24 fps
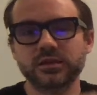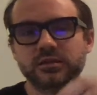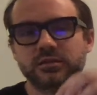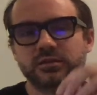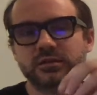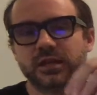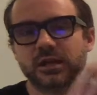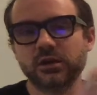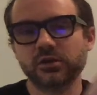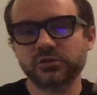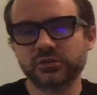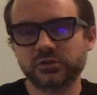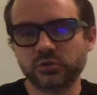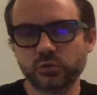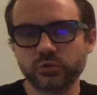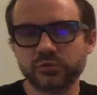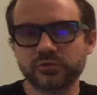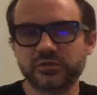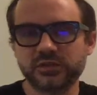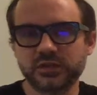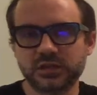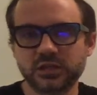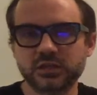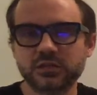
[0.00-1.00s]
now towards
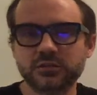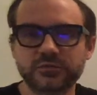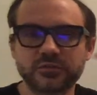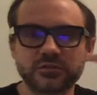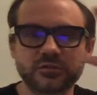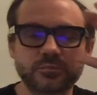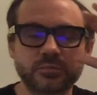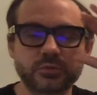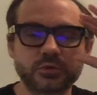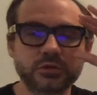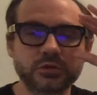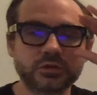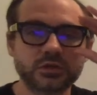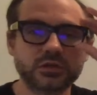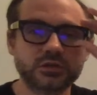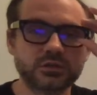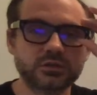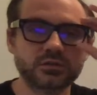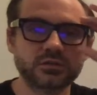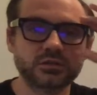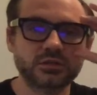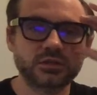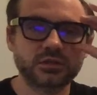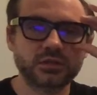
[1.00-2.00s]
the end of his book,
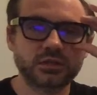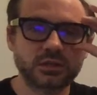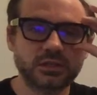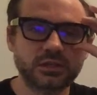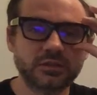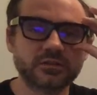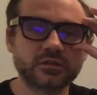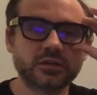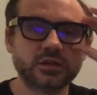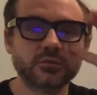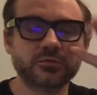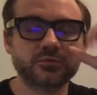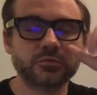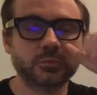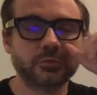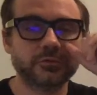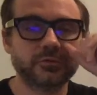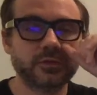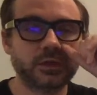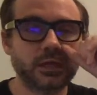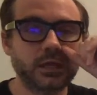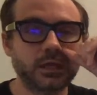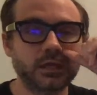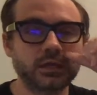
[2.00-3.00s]
he's comfortable
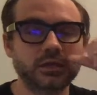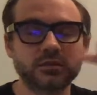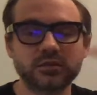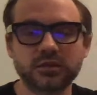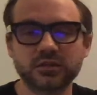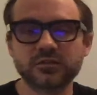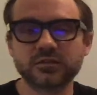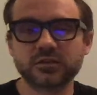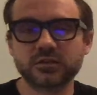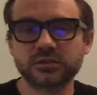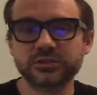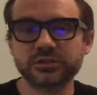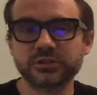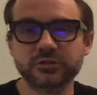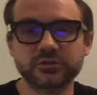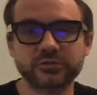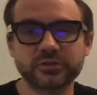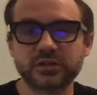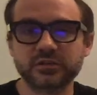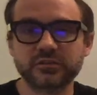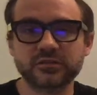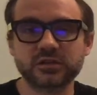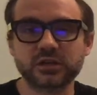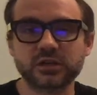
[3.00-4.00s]
saying it's clear that
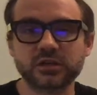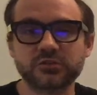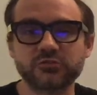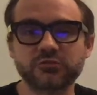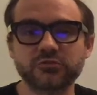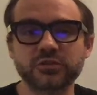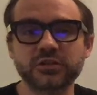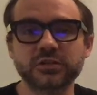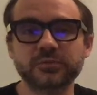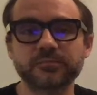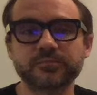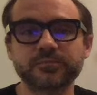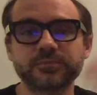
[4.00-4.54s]
it's not a dream.